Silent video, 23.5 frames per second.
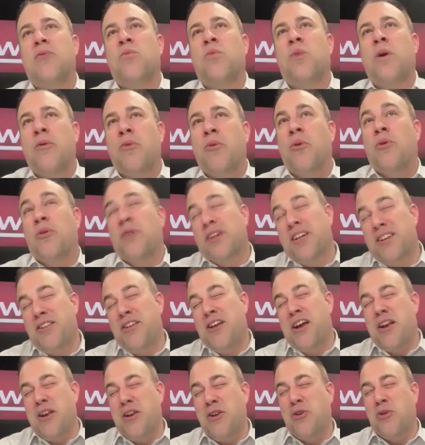we will
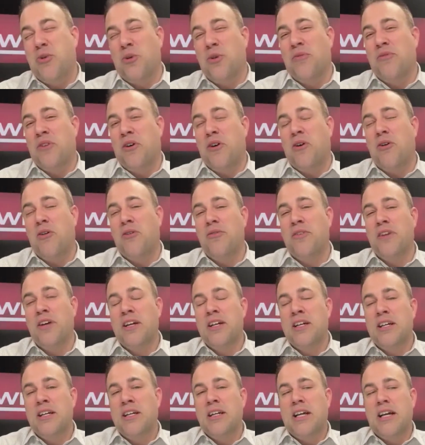continue to evolve
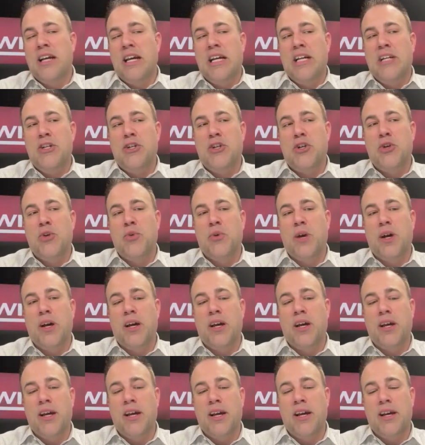into
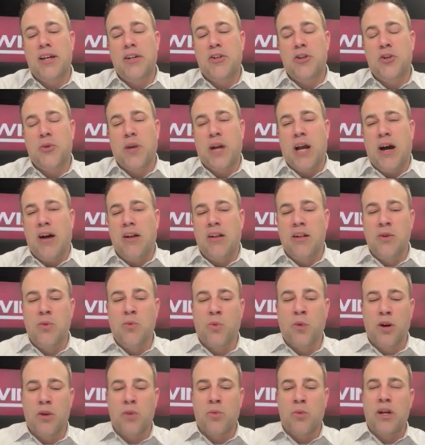an outlet
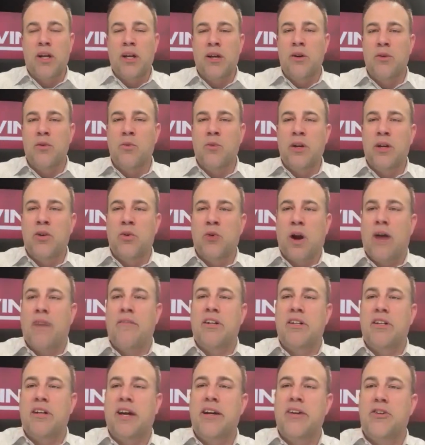where we
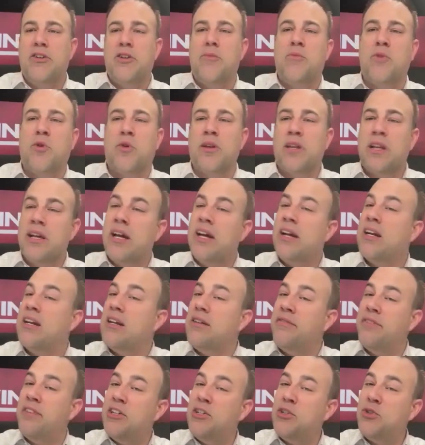gravitate to more of the
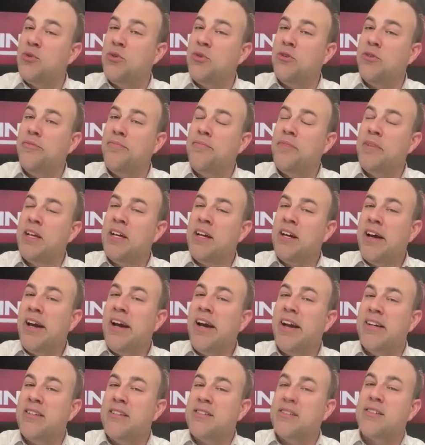individual
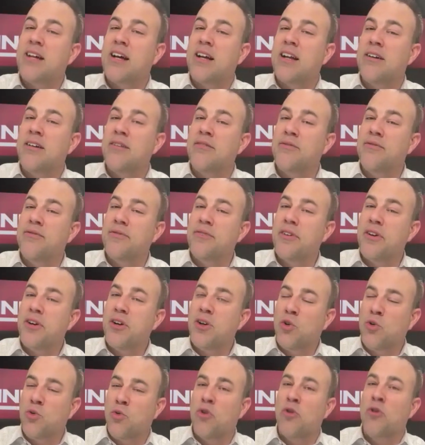instead of
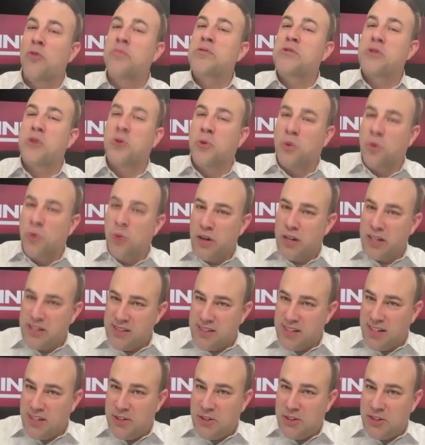groups or
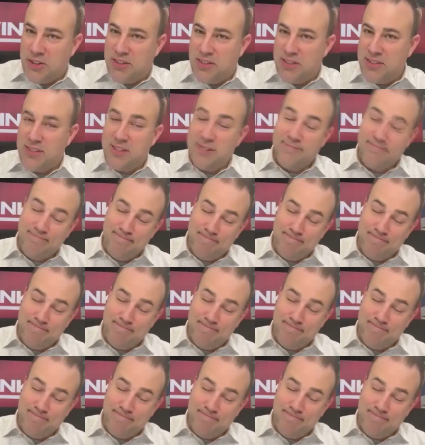organizations.